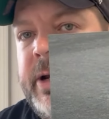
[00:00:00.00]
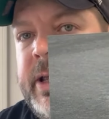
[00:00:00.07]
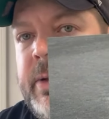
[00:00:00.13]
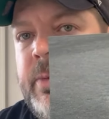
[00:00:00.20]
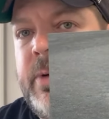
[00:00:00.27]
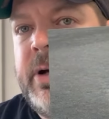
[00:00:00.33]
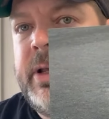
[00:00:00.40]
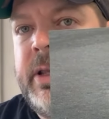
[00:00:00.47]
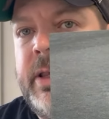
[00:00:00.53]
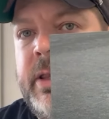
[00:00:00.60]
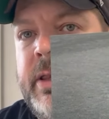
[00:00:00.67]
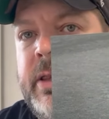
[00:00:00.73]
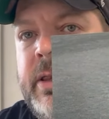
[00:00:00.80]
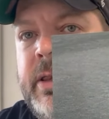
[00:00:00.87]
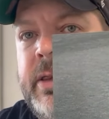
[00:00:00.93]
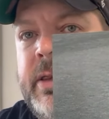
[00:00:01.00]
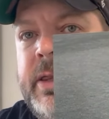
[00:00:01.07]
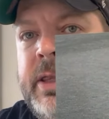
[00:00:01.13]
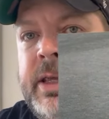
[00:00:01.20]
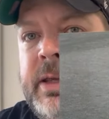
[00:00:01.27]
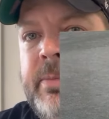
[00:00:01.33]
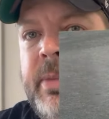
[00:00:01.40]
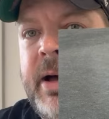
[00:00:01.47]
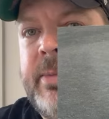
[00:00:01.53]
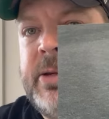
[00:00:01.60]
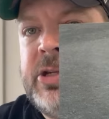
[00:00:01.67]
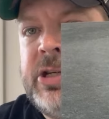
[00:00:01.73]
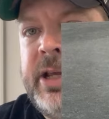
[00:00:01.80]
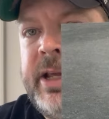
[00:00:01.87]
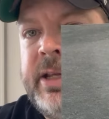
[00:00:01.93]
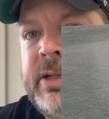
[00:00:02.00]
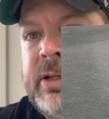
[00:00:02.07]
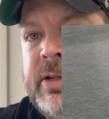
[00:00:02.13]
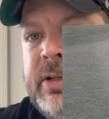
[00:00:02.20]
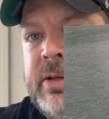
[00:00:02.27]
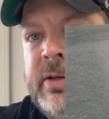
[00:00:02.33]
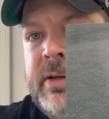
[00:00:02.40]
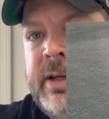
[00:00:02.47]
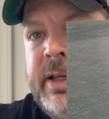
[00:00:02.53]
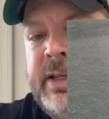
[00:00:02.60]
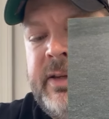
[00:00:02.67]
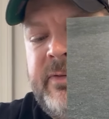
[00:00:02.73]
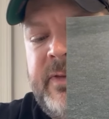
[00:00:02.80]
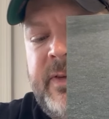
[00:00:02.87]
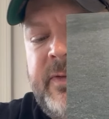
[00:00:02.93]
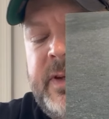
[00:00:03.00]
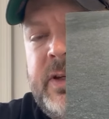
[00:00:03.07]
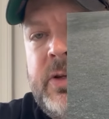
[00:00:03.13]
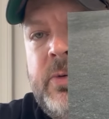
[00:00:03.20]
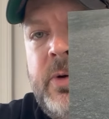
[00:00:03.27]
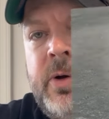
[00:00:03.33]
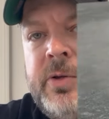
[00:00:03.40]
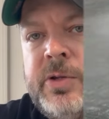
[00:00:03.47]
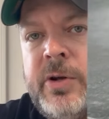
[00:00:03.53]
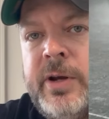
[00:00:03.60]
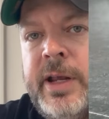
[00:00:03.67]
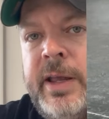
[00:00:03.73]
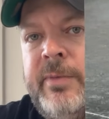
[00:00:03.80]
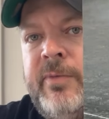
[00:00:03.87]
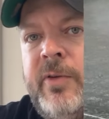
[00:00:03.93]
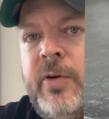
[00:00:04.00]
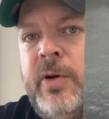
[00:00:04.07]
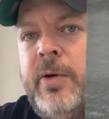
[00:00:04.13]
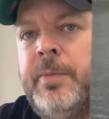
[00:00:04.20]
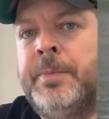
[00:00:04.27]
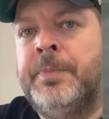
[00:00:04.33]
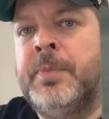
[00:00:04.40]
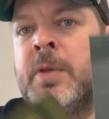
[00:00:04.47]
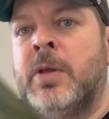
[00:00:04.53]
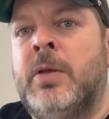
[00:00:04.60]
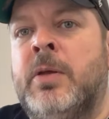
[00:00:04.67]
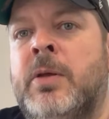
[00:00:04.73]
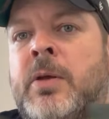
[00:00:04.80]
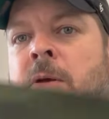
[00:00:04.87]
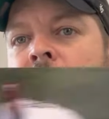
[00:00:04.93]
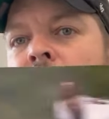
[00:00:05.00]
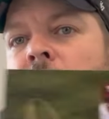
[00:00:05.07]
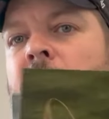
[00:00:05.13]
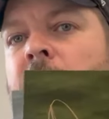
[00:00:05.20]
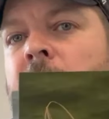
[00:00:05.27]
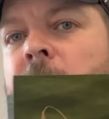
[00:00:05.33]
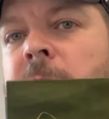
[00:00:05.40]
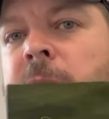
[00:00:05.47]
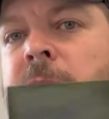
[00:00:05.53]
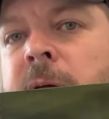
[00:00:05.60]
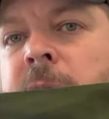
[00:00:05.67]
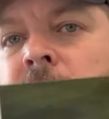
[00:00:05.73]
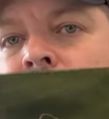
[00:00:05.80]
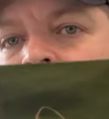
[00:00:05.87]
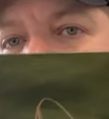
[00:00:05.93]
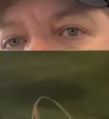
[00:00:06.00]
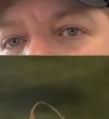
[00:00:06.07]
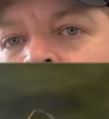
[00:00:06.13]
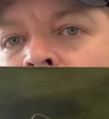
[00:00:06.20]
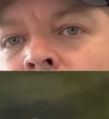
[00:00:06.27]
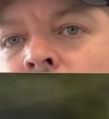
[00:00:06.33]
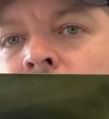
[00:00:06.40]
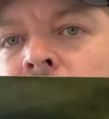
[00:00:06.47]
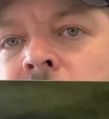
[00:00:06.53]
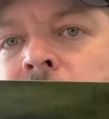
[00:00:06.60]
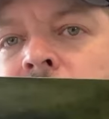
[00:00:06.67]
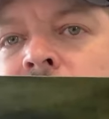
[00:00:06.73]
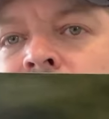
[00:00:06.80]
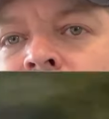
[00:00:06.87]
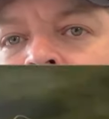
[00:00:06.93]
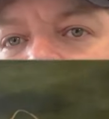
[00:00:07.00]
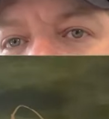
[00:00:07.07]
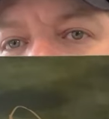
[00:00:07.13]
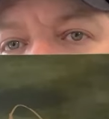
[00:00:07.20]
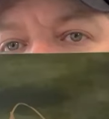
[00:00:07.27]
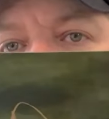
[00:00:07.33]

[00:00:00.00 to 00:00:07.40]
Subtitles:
he won the Bobby Shantz 1952 All-Star Game photo, along with the Jamie Moyer 2008